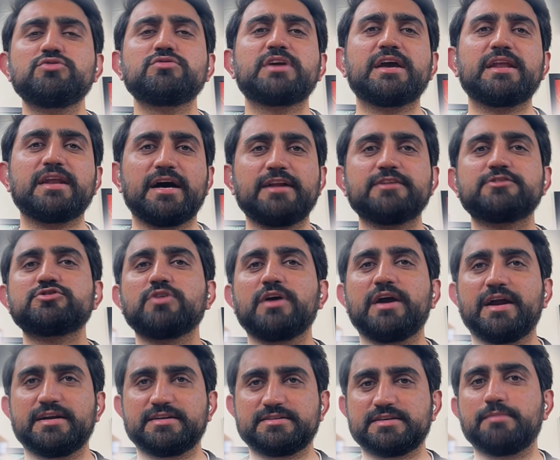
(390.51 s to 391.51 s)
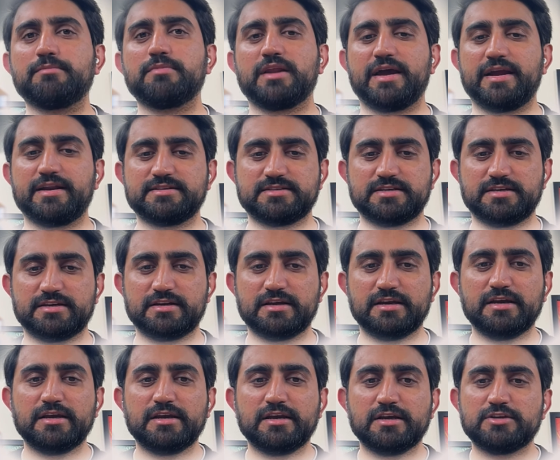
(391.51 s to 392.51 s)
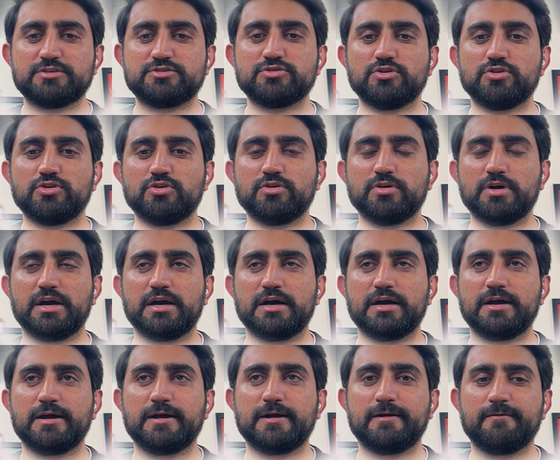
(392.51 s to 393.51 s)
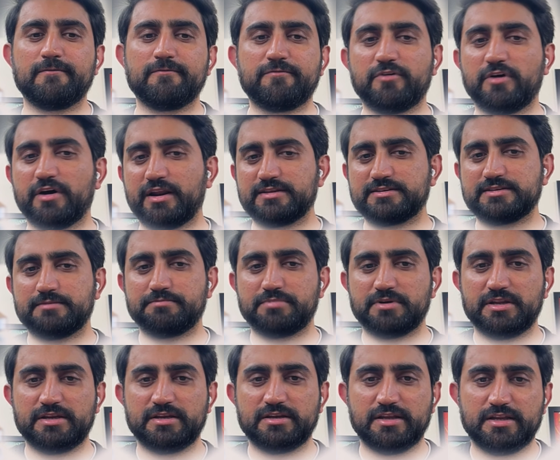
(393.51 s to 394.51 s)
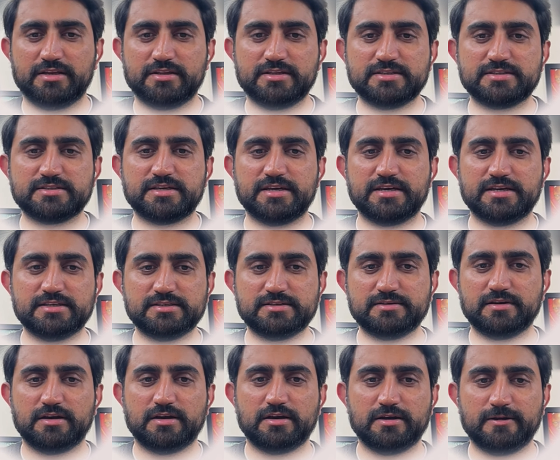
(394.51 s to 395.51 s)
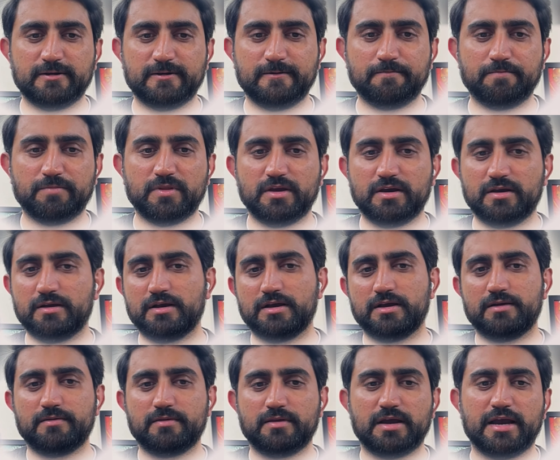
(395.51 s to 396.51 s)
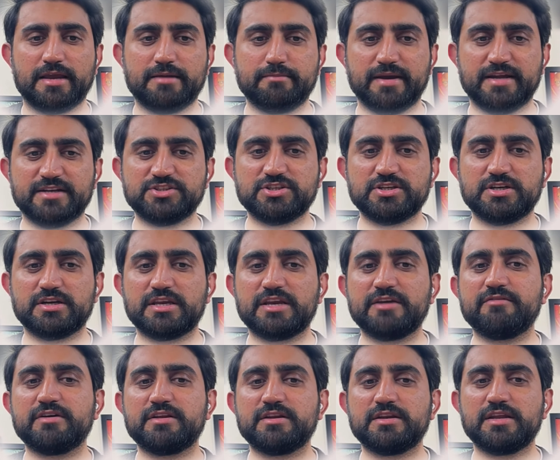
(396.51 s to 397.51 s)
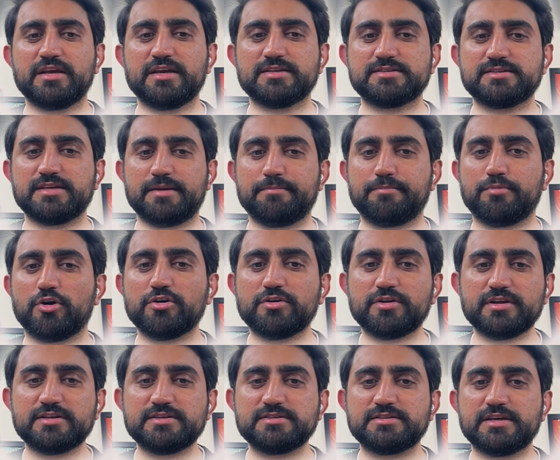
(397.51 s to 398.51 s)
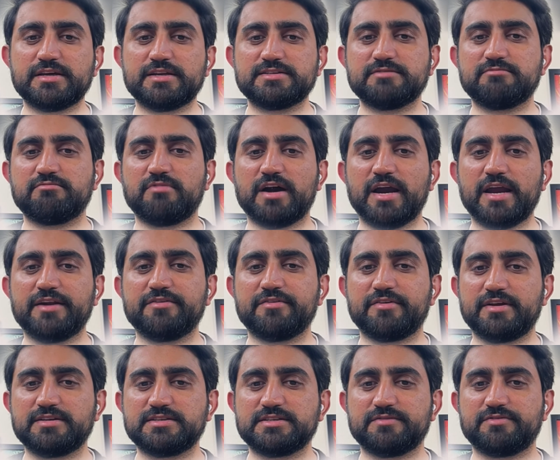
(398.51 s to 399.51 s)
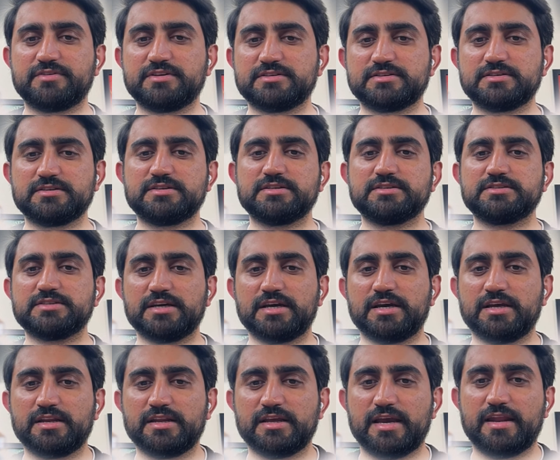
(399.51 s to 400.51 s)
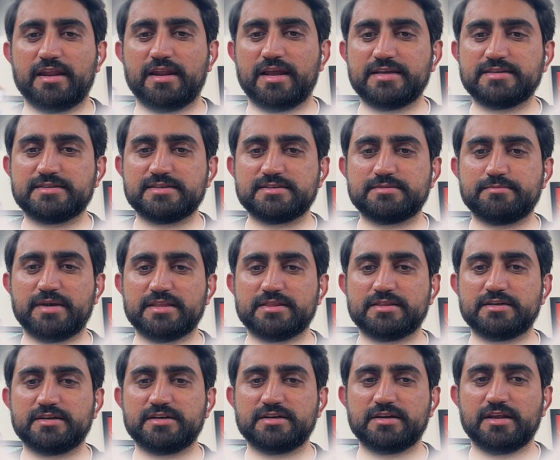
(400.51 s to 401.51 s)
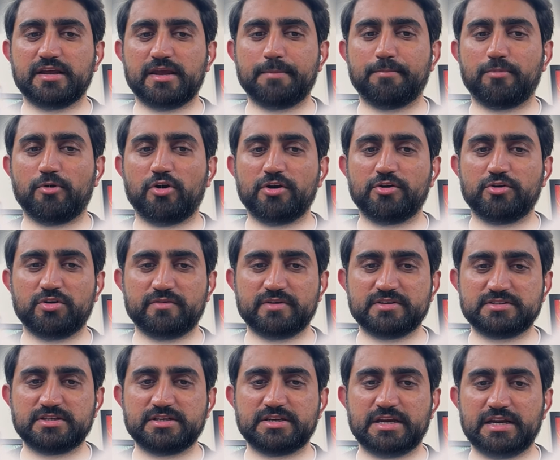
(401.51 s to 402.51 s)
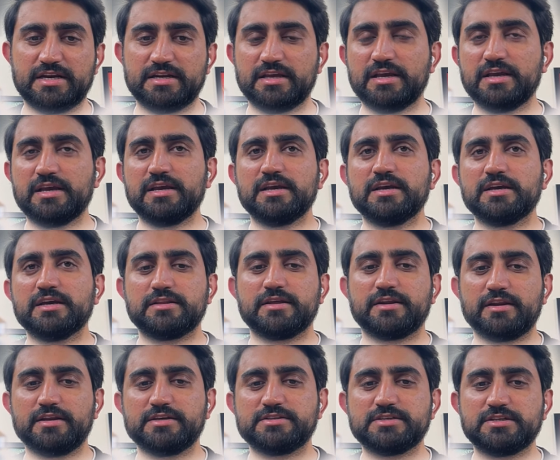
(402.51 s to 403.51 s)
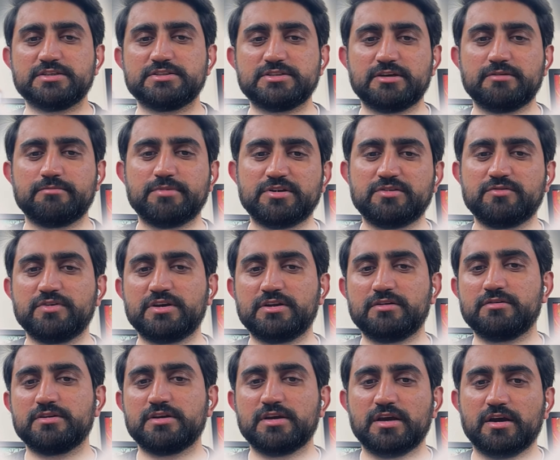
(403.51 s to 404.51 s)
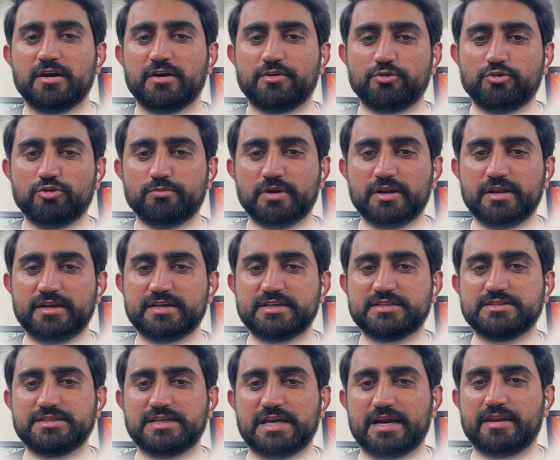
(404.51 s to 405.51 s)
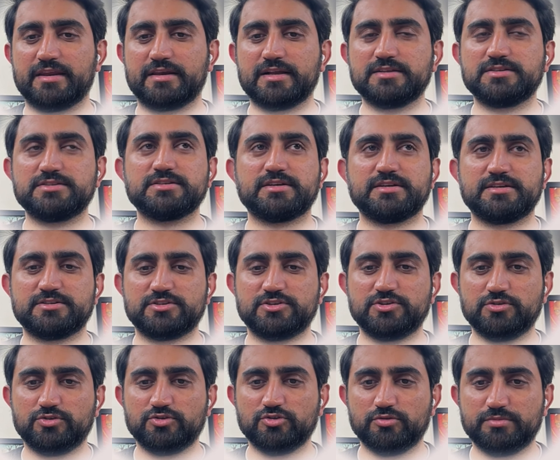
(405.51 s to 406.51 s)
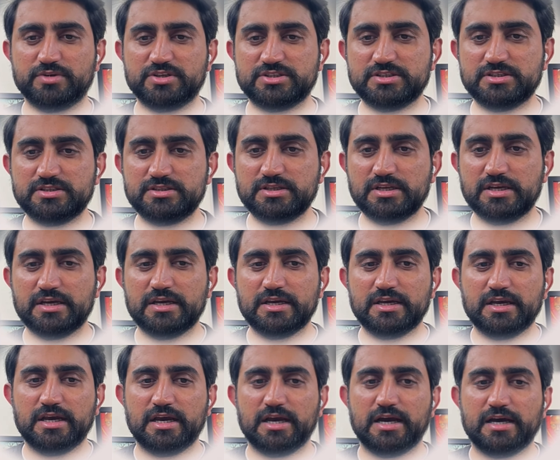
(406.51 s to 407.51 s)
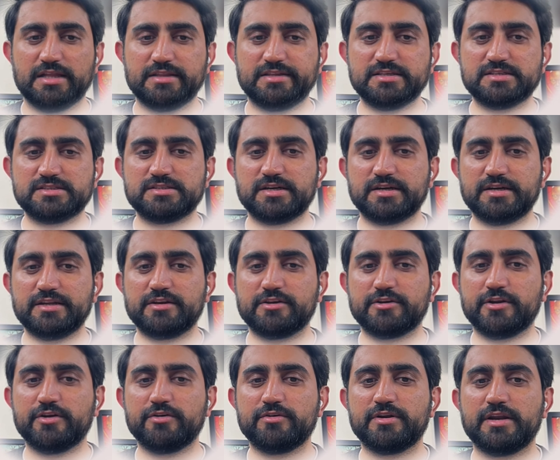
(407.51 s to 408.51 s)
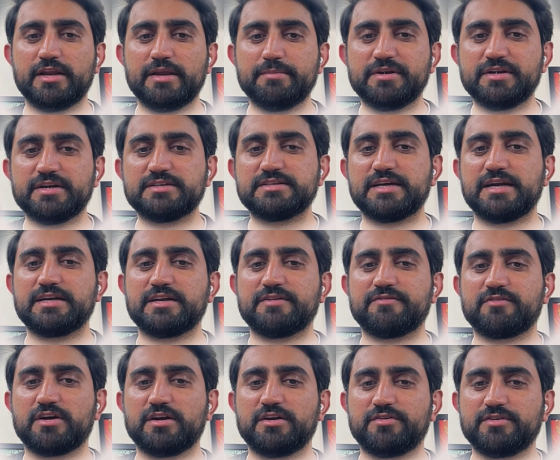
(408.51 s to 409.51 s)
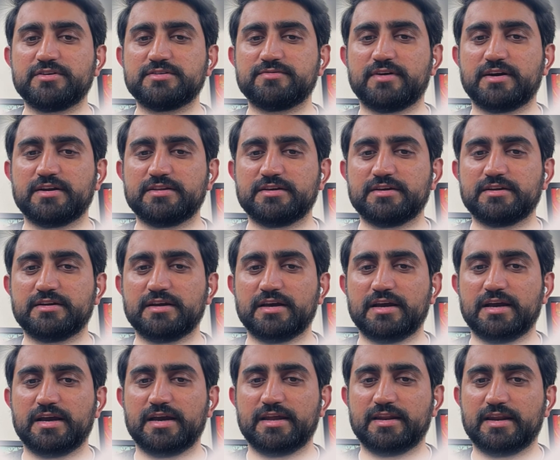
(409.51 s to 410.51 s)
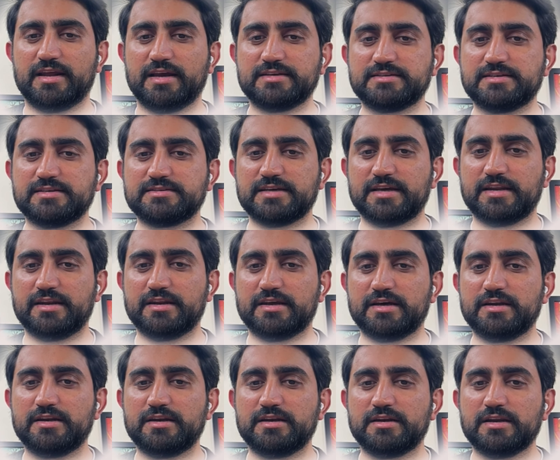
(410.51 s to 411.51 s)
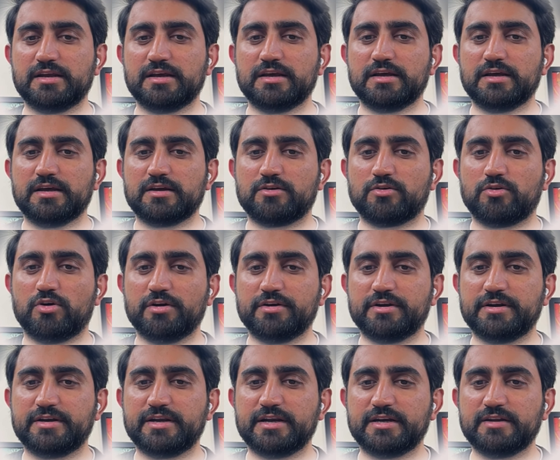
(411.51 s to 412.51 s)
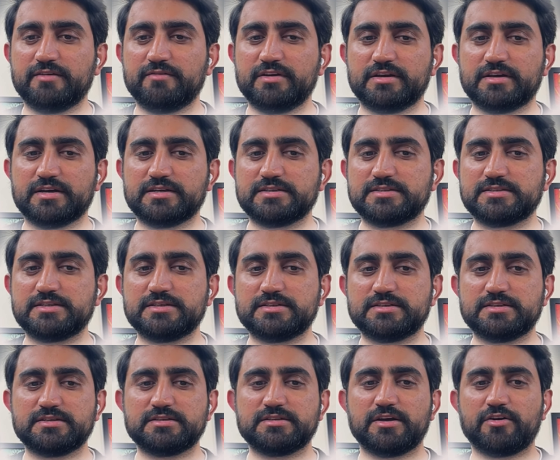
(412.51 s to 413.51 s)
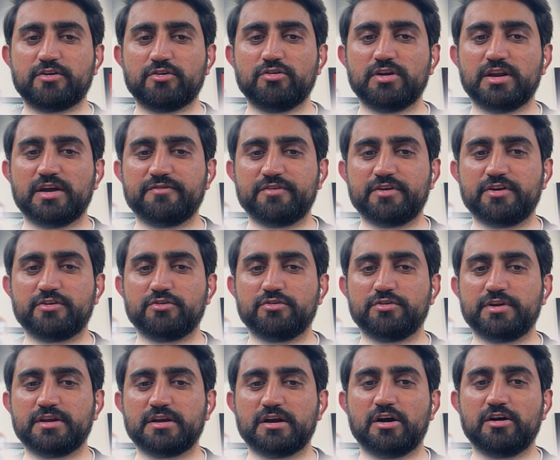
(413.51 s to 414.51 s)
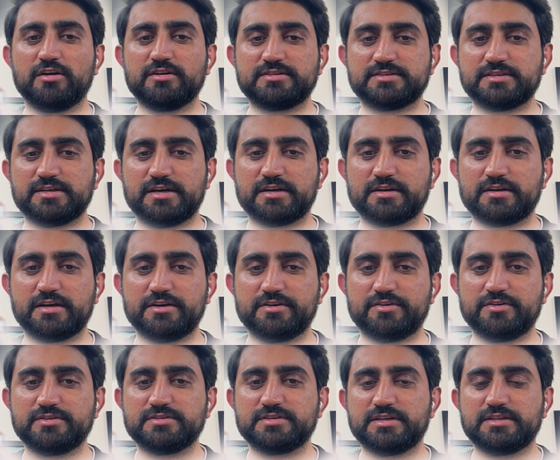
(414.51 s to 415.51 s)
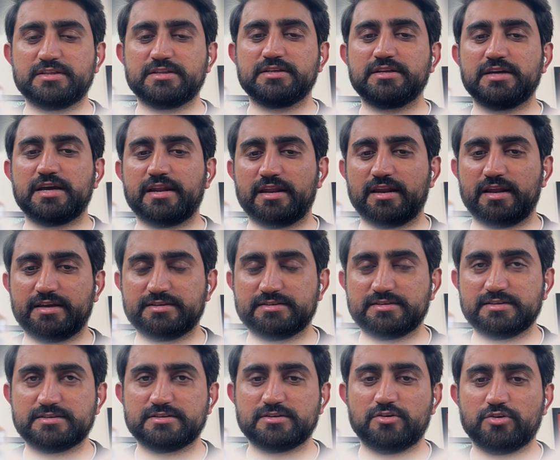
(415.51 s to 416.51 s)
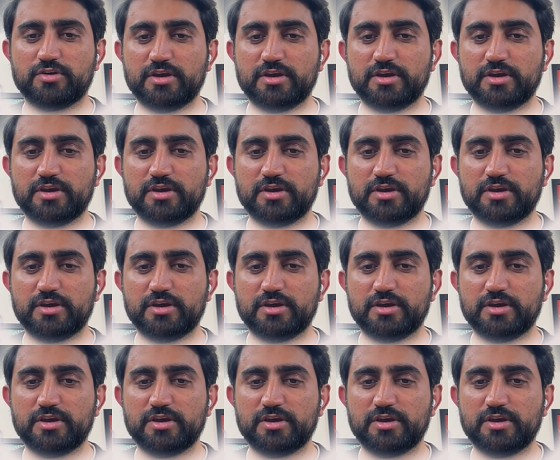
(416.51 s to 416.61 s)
You can also add some lines here. So, for example, in this case, I mentioned, given its importance, there is a wide range of research and analysis method employed to investigate the relationship between renewable energy, agriculture, and CO2 emission. This study include a limited set of countries for their analysis, and none quantitatively consider the role of including all SAR countries in their analysis.